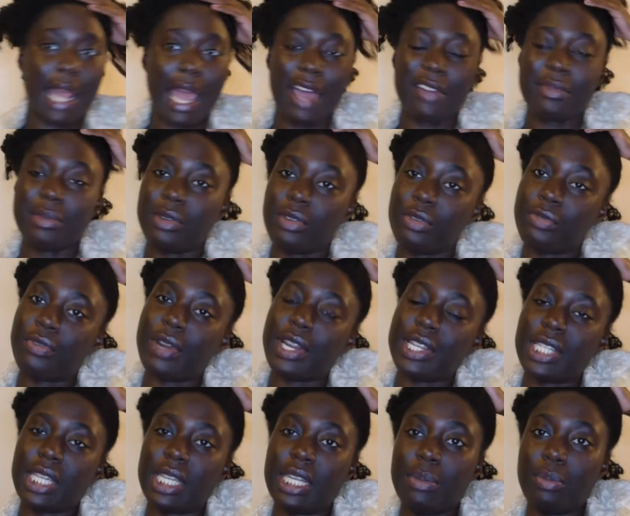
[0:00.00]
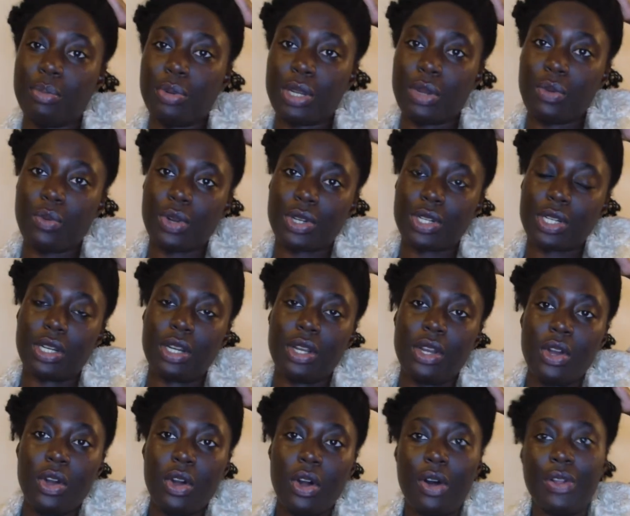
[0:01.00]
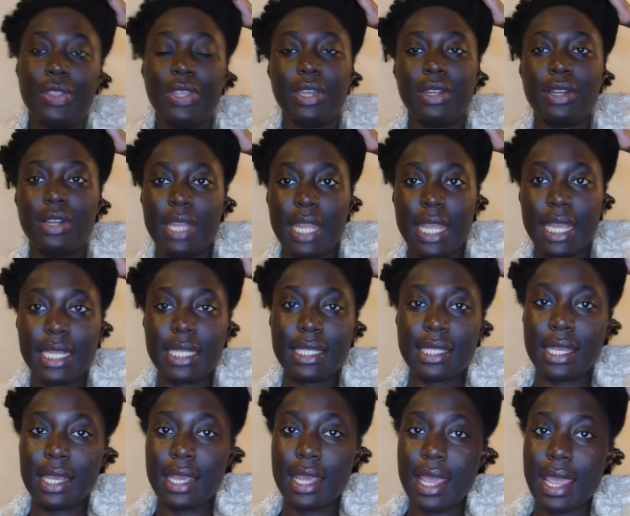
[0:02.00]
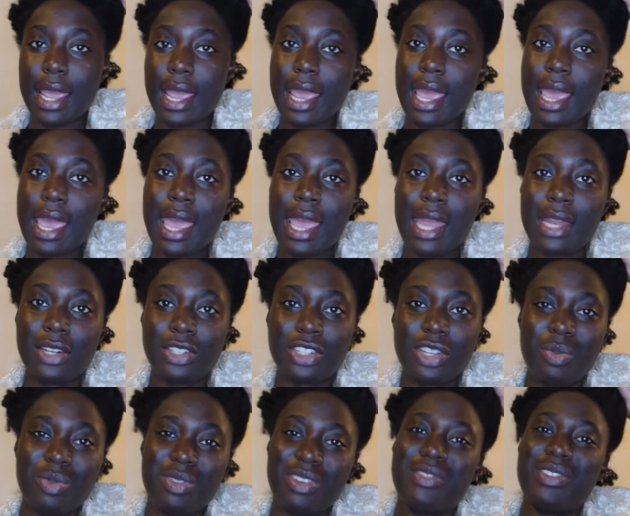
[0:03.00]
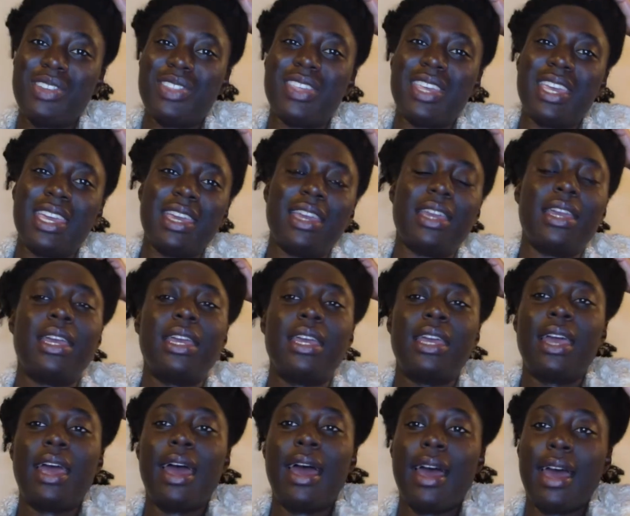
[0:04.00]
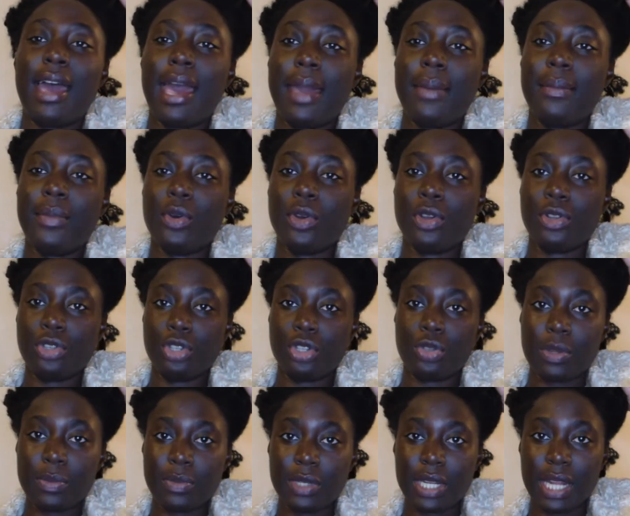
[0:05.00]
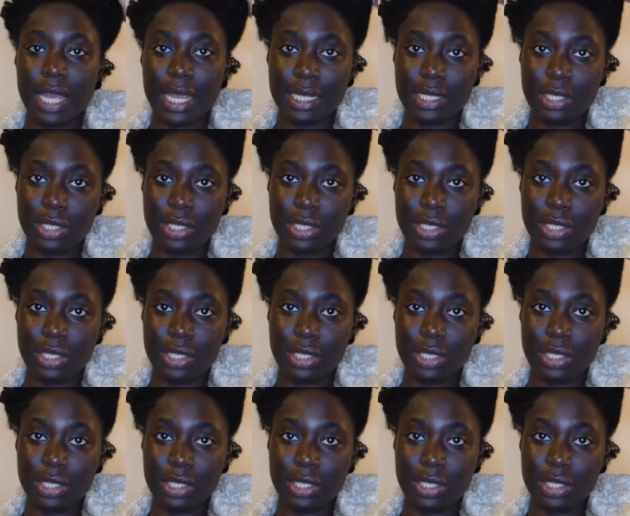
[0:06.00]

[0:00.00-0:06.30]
I have been refreshing it and putting water all the other days. And on top of everything, I'm going to swim tonight,